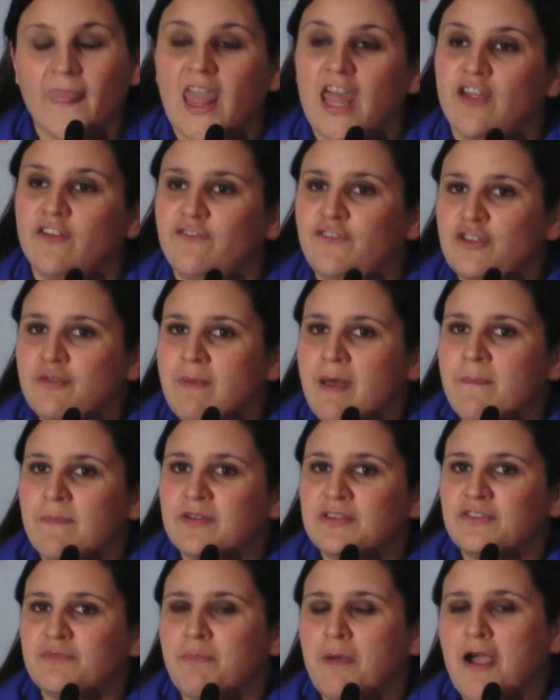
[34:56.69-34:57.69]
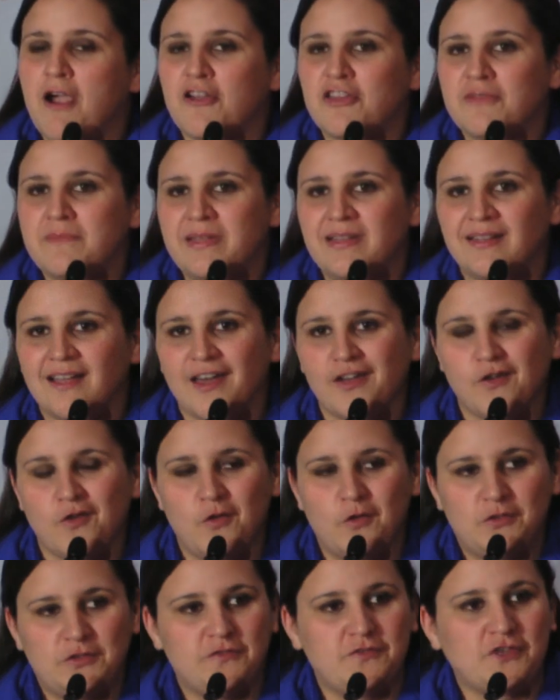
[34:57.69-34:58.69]
A few members of parliament got a
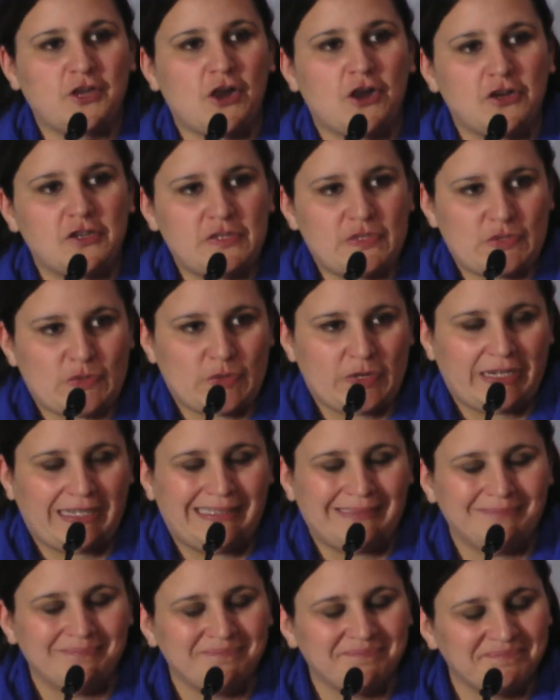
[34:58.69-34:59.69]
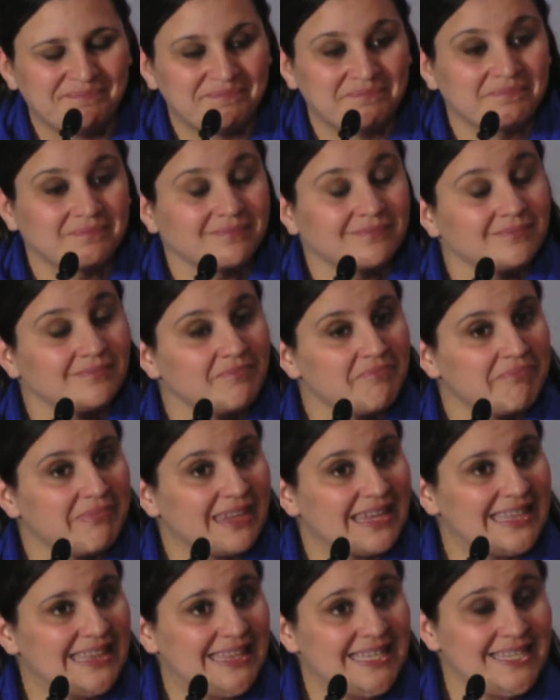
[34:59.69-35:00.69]
hold of Tara's story.
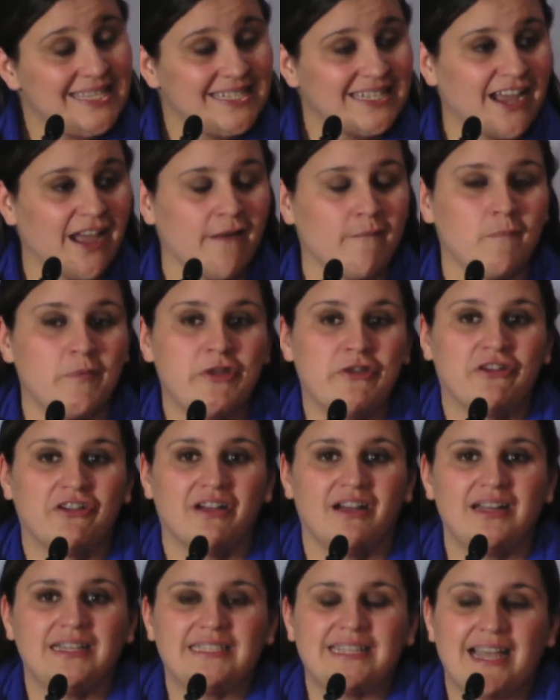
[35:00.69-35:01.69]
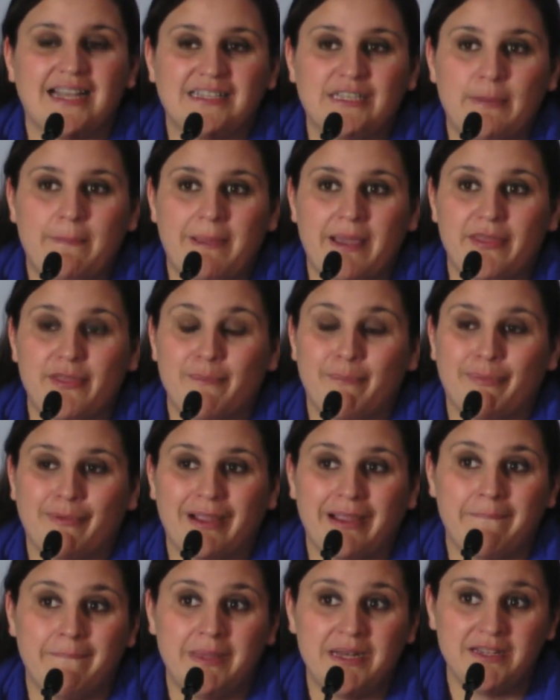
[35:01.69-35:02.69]
This time, we are contacted by the
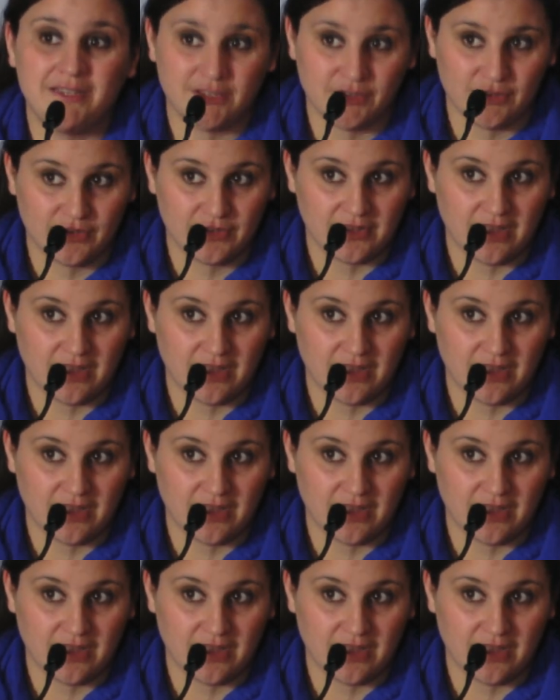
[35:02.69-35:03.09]
Prime Minister's